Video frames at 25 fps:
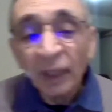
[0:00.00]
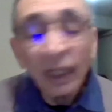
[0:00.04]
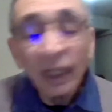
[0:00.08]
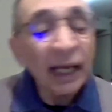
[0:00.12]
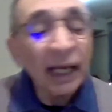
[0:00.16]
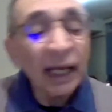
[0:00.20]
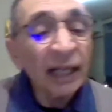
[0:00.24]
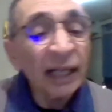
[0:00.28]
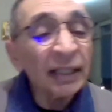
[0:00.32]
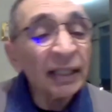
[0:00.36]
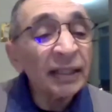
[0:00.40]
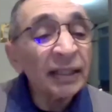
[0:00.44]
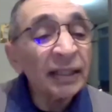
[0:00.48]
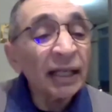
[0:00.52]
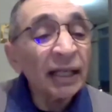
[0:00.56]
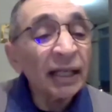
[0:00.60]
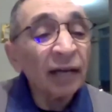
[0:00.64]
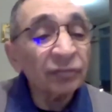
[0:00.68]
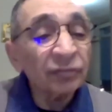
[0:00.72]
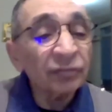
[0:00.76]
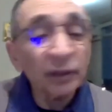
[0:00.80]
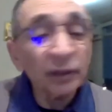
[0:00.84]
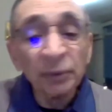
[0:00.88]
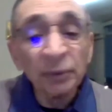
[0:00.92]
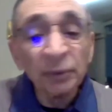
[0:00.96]
and in the
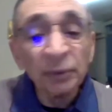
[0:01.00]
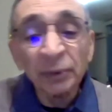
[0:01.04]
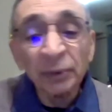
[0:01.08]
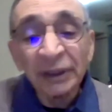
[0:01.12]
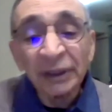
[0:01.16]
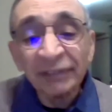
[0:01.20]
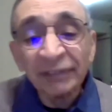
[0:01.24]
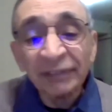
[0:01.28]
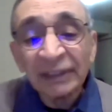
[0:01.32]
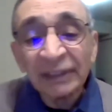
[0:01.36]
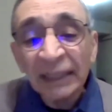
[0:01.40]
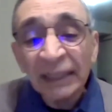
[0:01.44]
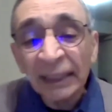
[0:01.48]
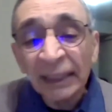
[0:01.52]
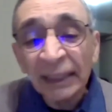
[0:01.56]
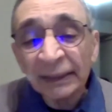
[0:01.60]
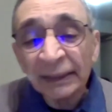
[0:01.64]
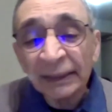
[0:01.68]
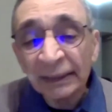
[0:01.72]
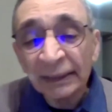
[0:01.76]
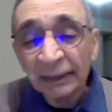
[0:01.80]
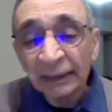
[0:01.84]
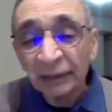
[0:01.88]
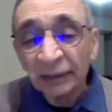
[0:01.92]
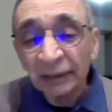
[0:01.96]
afternoons, even
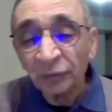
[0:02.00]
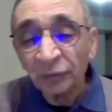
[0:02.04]
less.